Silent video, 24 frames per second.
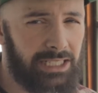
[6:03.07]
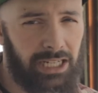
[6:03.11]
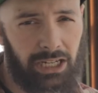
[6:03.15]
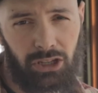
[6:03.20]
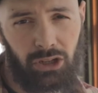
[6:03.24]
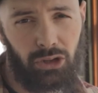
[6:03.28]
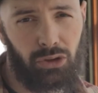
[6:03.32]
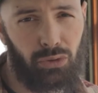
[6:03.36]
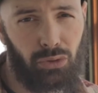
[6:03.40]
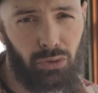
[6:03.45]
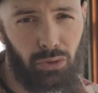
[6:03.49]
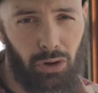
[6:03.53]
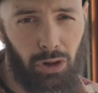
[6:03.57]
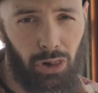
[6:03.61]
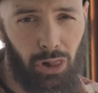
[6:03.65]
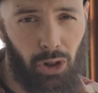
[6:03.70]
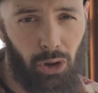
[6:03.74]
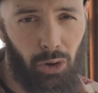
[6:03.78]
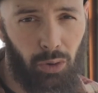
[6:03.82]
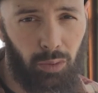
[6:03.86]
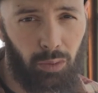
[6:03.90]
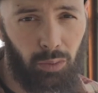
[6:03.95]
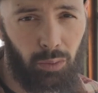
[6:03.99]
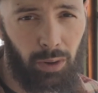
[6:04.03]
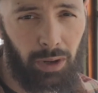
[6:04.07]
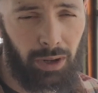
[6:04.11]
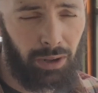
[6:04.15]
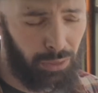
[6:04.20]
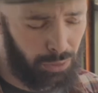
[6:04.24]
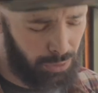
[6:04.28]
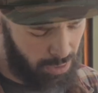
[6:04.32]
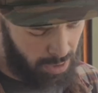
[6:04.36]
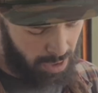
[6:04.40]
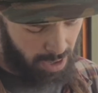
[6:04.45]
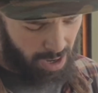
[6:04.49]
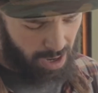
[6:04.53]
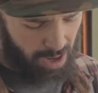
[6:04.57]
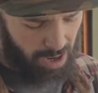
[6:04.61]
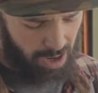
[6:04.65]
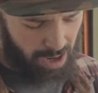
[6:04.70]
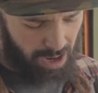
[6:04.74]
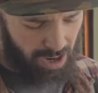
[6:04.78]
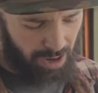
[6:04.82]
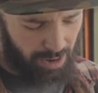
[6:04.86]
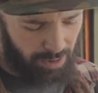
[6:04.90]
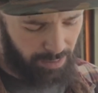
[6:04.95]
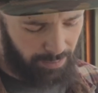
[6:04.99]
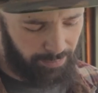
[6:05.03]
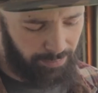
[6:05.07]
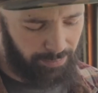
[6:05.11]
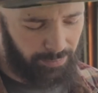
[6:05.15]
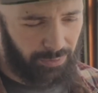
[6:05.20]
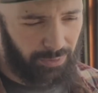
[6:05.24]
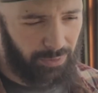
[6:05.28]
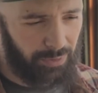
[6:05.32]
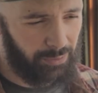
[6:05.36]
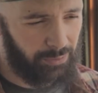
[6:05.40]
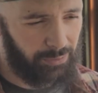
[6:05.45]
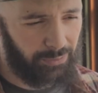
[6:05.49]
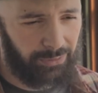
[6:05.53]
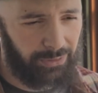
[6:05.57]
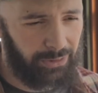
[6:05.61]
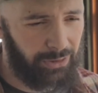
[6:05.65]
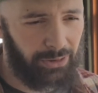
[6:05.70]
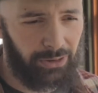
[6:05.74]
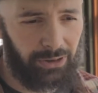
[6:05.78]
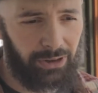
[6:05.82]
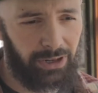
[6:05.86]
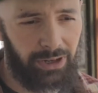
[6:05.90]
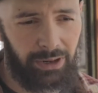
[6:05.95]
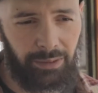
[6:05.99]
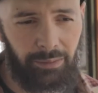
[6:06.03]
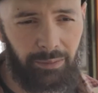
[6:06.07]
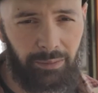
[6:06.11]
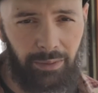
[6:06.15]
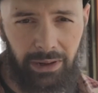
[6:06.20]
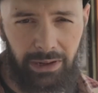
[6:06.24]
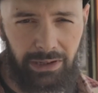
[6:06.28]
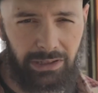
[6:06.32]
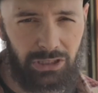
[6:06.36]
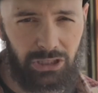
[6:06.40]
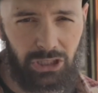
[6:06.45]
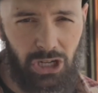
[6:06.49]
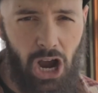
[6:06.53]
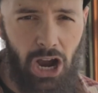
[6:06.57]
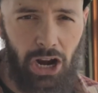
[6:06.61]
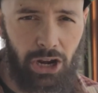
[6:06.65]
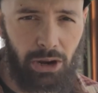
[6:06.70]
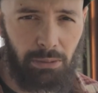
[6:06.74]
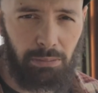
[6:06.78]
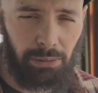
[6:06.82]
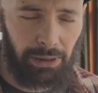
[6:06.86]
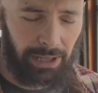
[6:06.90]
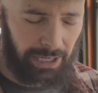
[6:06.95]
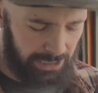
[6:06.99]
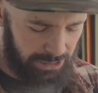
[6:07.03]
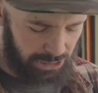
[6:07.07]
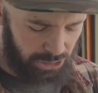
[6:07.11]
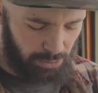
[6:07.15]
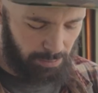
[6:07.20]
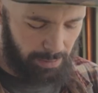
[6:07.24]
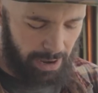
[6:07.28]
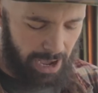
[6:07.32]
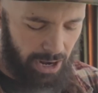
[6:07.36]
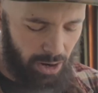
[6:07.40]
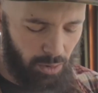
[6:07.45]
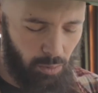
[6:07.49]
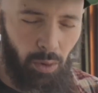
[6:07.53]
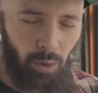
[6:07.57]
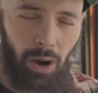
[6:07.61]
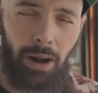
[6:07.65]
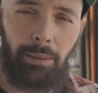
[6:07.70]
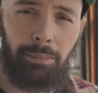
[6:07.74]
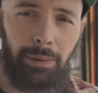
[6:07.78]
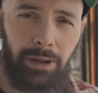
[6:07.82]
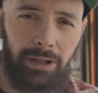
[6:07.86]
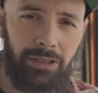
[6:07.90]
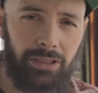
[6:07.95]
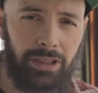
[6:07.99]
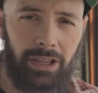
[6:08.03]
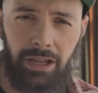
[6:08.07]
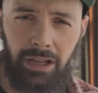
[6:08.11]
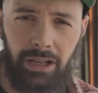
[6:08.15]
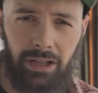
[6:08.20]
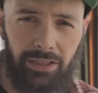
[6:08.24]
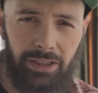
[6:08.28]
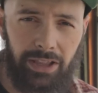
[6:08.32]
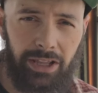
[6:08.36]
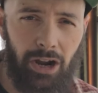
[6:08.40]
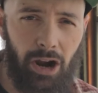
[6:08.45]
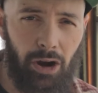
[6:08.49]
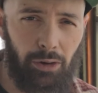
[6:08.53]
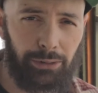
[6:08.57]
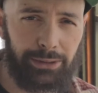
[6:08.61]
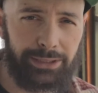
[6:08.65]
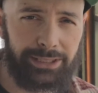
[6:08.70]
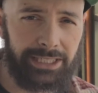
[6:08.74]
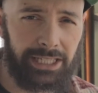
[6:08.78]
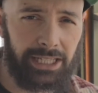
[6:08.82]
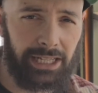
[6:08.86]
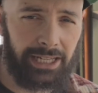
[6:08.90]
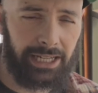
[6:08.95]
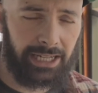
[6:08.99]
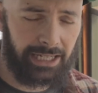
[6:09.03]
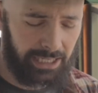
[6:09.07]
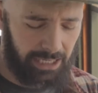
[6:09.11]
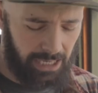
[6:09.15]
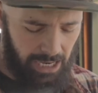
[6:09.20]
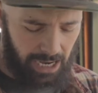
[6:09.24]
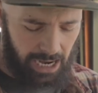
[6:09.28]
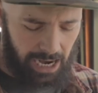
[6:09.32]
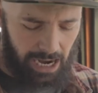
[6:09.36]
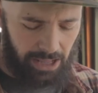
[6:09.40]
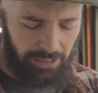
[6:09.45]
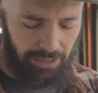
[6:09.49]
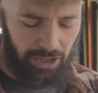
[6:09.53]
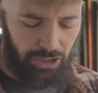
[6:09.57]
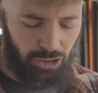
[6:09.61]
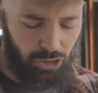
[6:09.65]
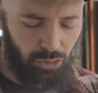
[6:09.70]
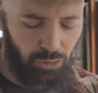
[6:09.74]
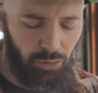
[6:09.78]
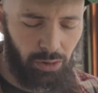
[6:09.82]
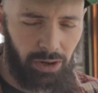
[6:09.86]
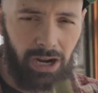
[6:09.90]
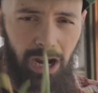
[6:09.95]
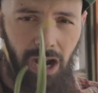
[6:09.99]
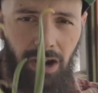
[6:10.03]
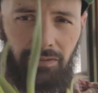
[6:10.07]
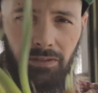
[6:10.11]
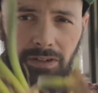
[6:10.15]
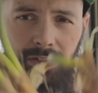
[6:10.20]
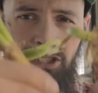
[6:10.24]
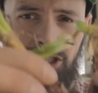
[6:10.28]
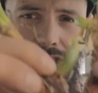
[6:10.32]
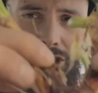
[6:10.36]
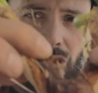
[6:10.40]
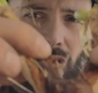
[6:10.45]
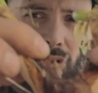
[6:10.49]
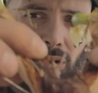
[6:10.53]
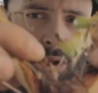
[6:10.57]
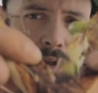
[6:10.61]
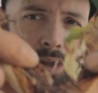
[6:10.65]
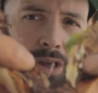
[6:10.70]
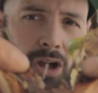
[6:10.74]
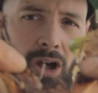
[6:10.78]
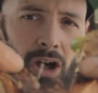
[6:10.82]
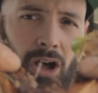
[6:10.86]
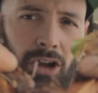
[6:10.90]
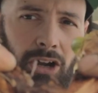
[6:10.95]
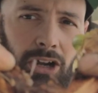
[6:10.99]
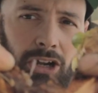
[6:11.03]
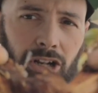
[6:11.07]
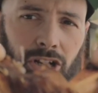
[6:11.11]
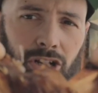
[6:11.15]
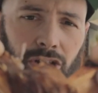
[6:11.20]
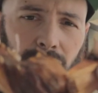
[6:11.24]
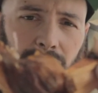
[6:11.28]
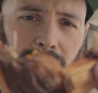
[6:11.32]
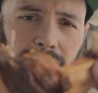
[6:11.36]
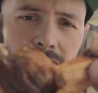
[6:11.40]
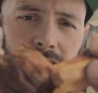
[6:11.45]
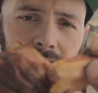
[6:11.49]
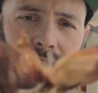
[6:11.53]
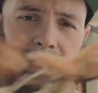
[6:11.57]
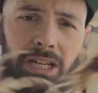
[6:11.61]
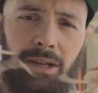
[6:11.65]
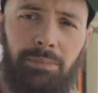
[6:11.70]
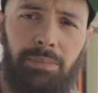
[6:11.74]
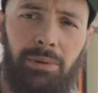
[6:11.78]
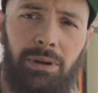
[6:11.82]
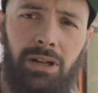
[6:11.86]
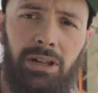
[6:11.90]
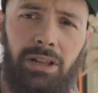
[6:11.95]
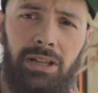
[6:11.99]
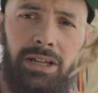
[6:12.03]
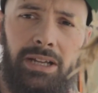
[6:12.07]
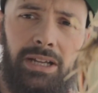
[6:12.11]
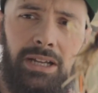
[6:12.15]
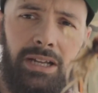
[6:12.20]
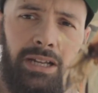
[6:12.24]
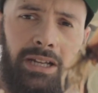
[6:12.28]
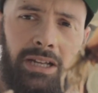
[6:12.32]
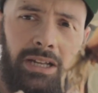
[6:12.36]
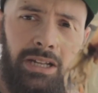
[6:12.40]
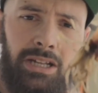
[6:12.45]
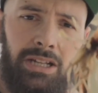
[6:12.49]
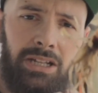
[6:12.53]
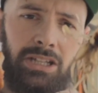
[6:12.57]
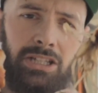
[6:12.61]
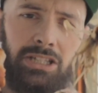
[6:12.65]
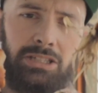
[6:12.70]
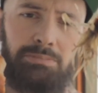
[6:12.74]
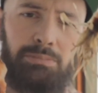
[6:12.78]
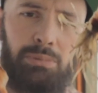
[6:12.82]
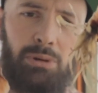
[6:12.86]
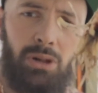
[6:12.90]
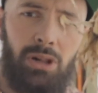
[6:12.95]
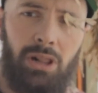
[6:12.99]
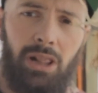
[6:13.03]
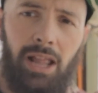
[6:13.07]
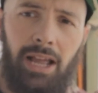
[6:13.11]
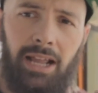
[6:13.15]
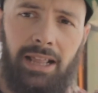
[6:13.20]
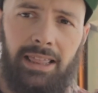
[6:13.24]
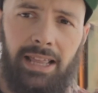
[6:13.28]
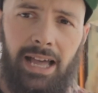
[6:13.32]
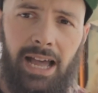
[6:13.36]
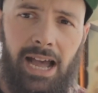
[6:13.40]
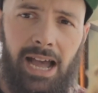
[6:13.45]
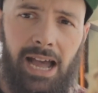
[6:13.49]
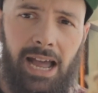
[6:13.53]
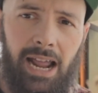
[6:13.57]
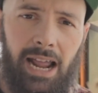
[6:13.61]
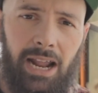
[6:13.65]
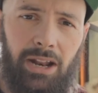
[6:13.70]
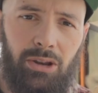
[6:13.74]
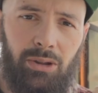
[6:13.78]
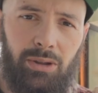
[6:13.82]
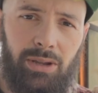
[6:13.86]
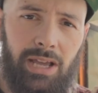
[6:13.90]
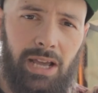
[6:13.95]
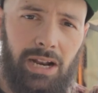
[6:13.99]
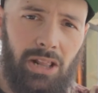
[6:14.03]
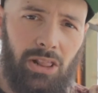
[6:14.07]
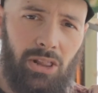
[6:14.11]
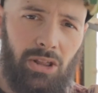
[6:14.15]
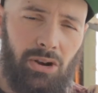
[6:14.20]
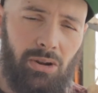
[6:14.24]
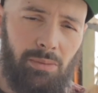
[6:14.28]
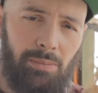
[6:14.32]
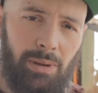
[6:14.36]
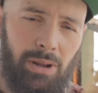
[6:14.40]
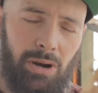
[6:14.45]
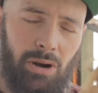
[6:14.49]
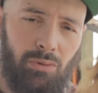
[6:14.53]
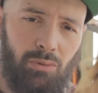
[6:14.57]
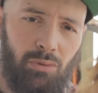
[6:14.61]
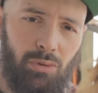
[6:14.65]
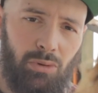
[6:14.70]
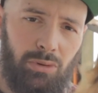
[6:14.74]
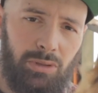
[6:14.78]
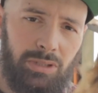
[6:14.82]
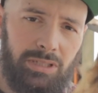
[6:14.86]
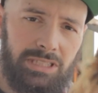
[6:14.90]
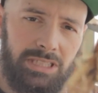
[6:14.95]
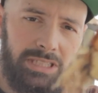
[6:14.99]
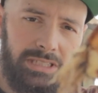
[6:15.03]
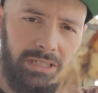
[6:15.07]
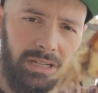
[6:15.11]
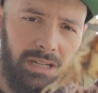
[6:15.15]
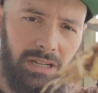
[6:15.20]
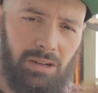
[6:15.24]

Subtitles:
that you clone with, you're going to shock your plants no matter what, but they are resilient and they do recover. So all you do is typically just pull like that, and you get a little bit of roots